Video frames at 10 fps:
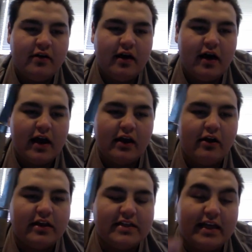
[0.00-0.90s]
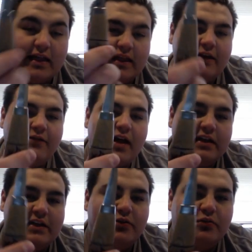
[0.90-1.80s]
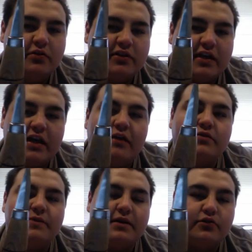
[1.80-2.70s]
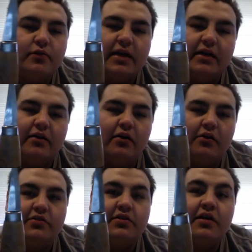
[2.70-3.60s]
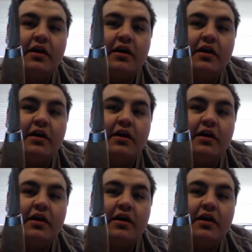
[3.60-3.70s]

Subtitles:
I got this at Lee Valley Tools. I think it was about $20.